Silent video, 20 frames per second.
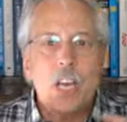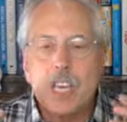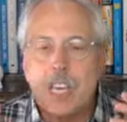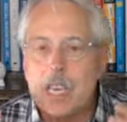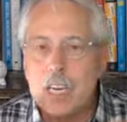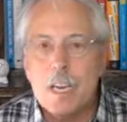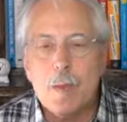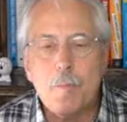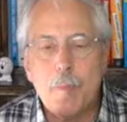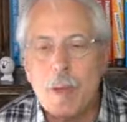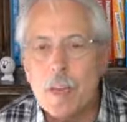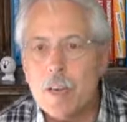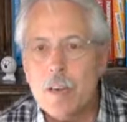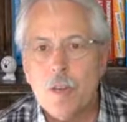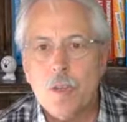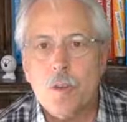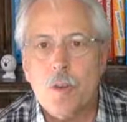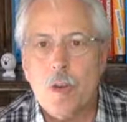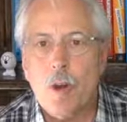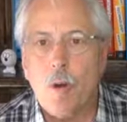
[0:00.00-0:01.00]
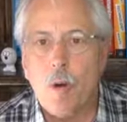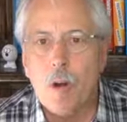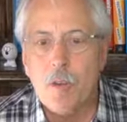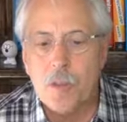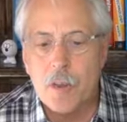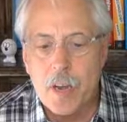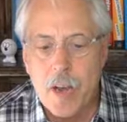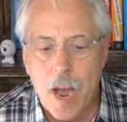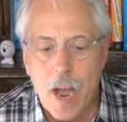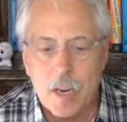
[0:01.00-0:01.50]
Deep industry
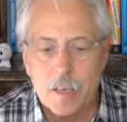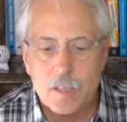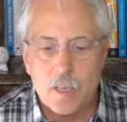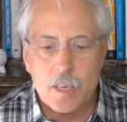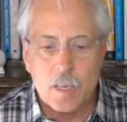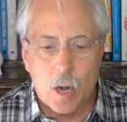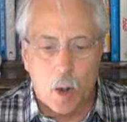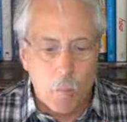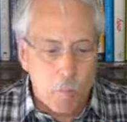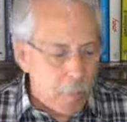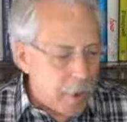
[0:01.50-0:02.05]
orthodoxies are